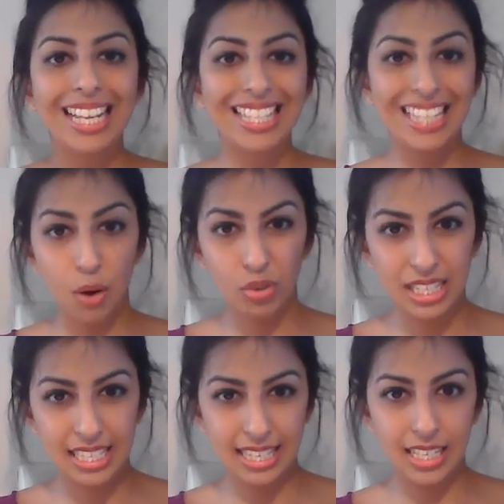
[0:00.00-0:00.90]
So now we're on
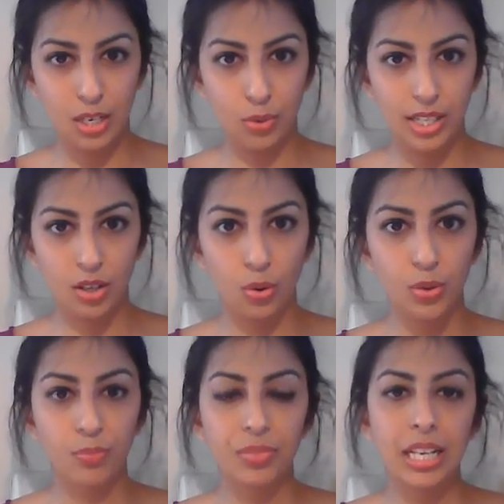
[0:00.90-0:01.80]
to 16 weeks
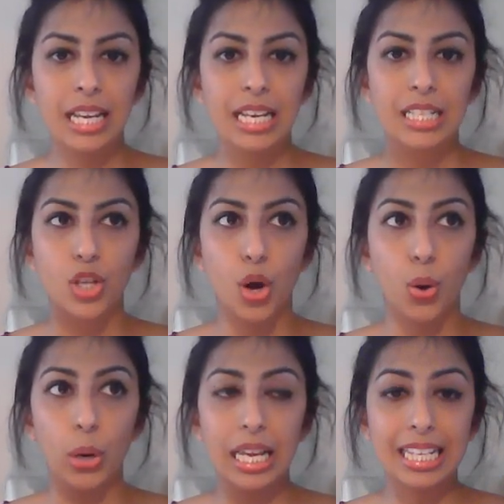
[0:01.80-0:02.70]
old.
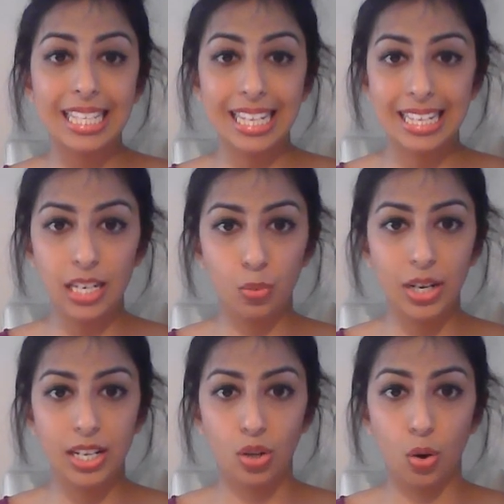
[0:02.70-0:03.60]
So 16
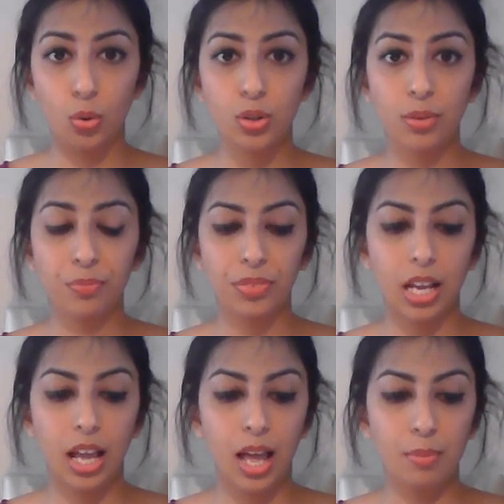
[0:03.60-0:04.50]
weeks old,
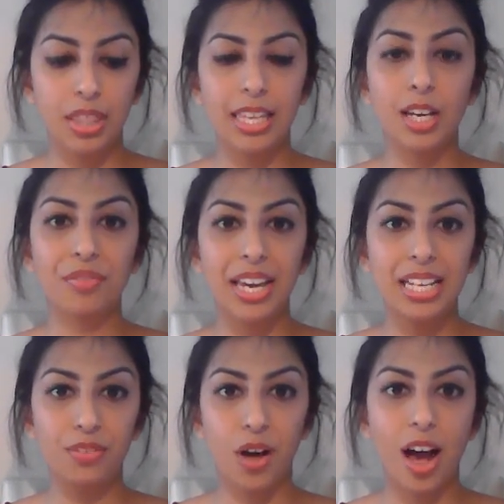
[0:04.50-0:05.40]
think of it
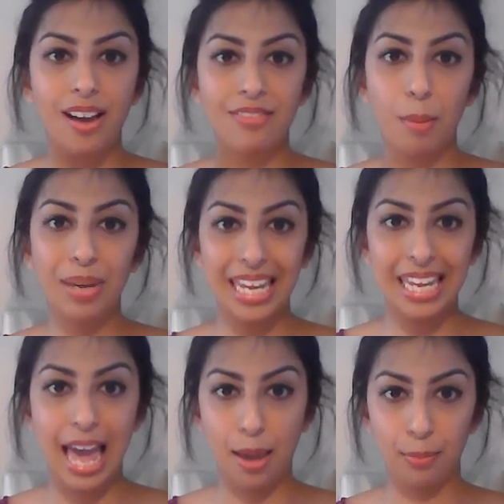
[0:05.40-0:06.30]
as 5
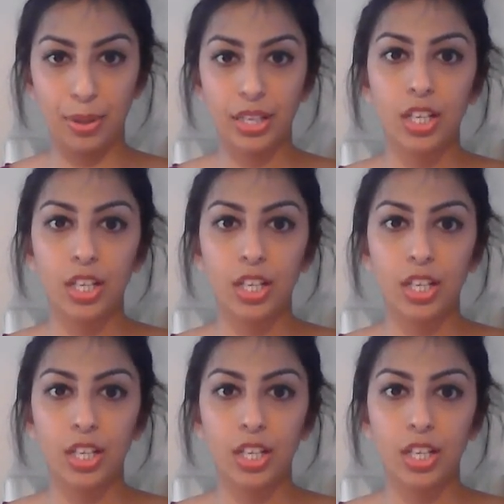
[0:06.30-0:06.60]
PM.